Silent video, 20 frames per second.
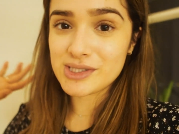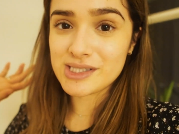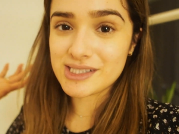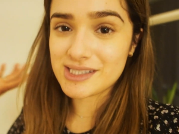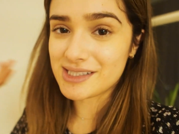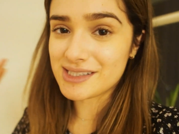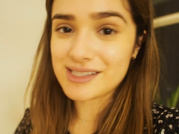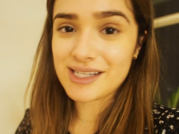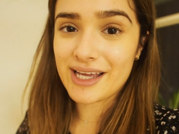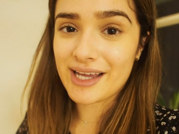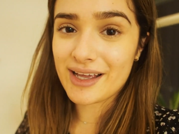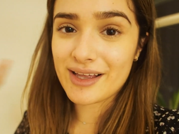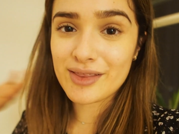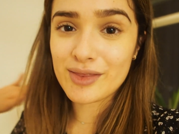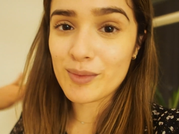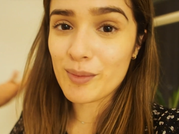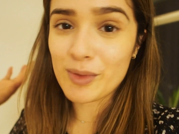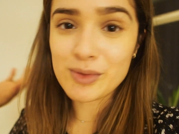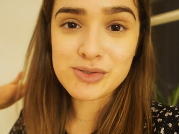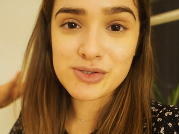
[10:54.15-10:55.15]
This is like
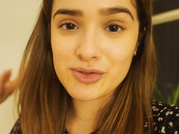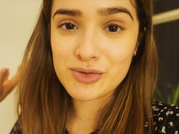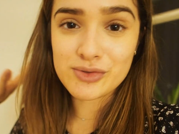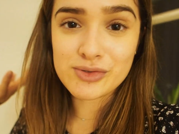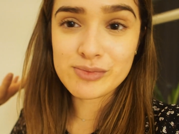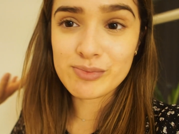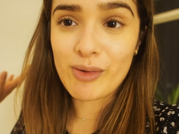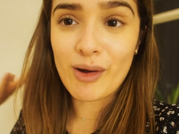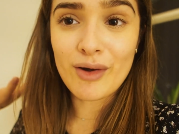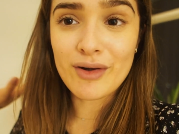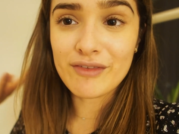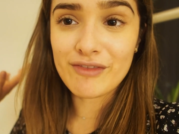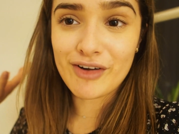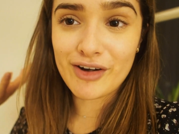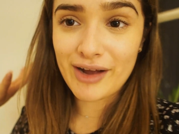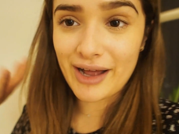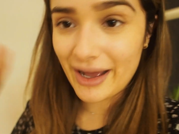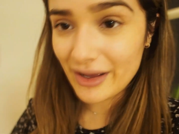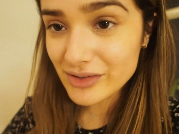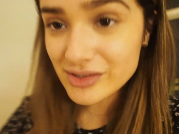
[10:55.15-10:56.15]
the most used part of
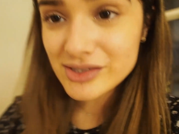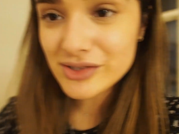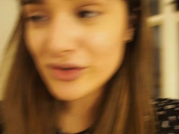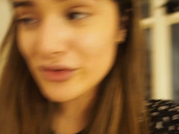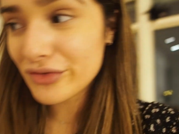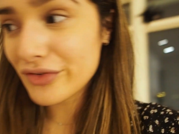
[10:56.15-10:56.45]
our house so